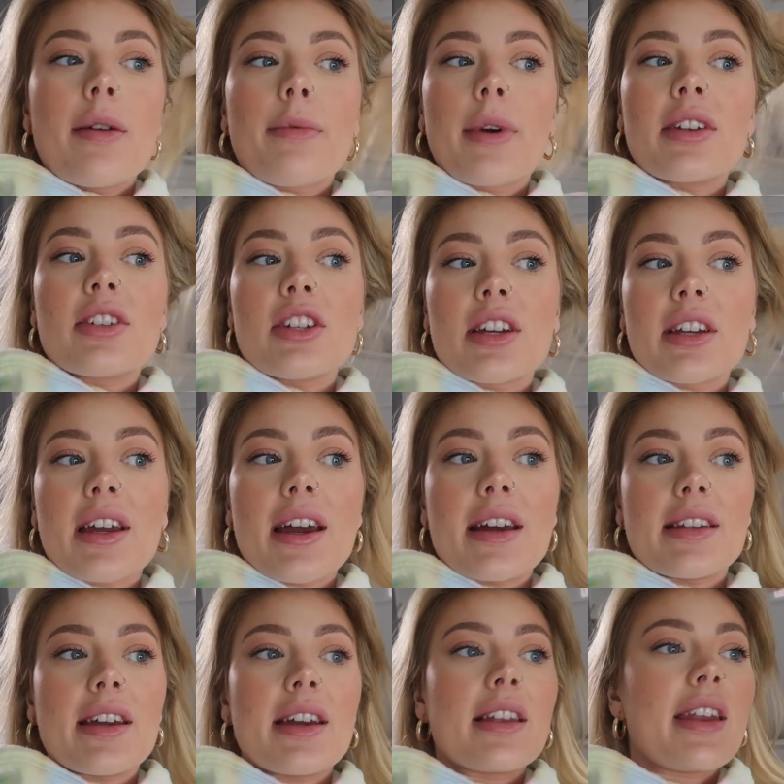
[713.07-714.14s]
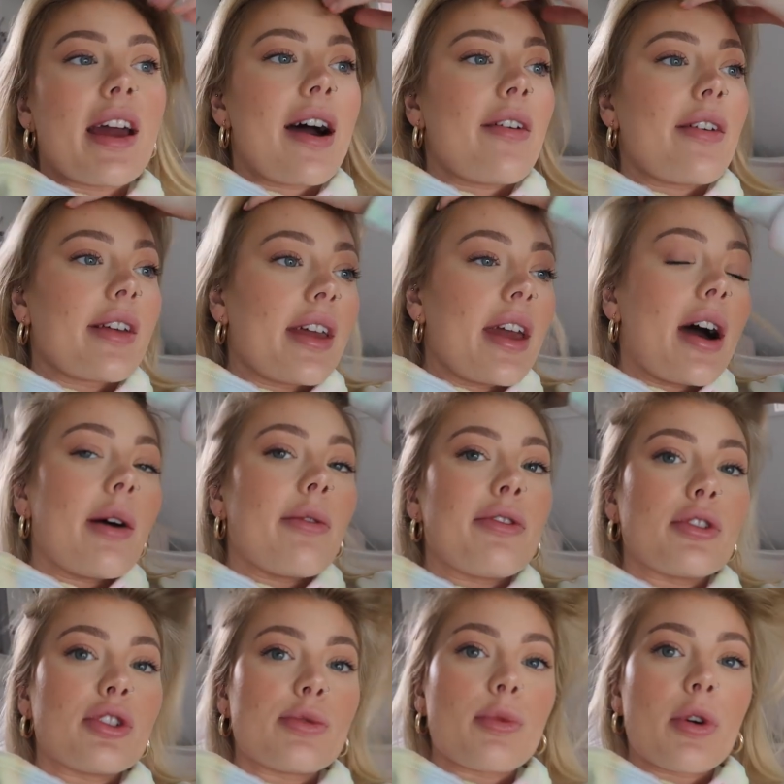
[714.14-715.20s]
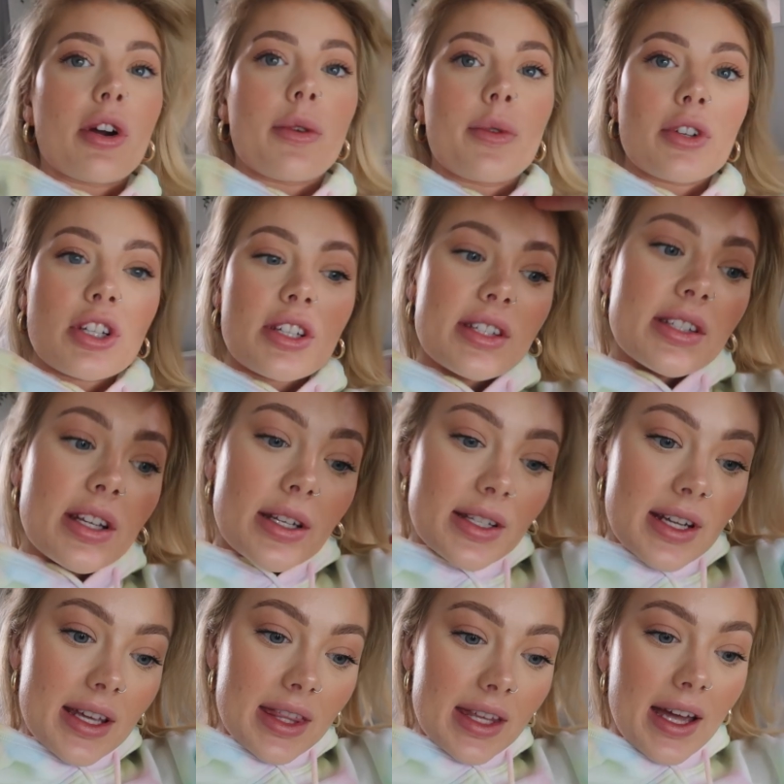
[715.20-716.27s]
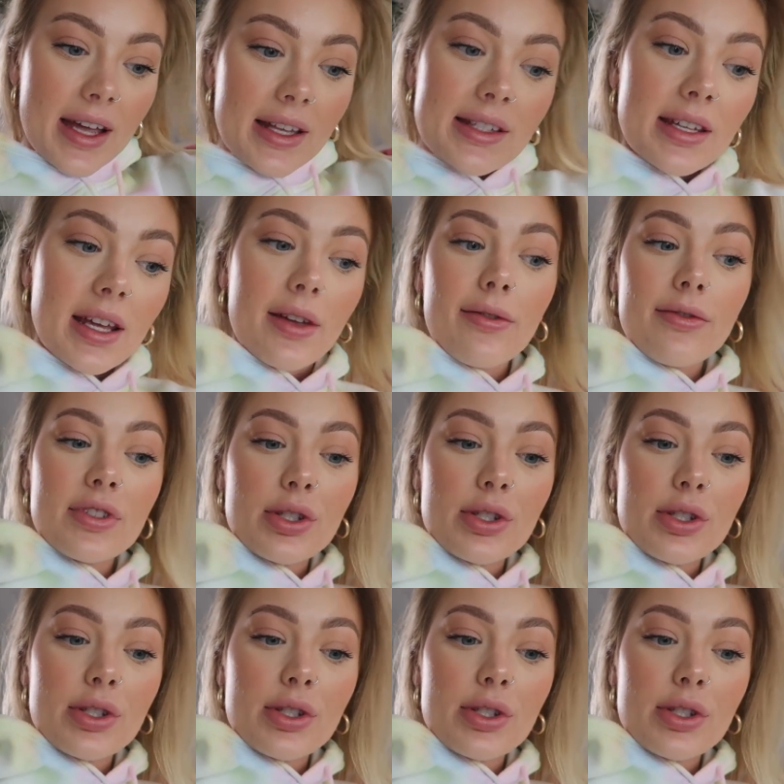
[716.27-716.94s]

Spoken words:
I'm actually going to edit it now and get up for tomorrow, which is Sunday the 18th.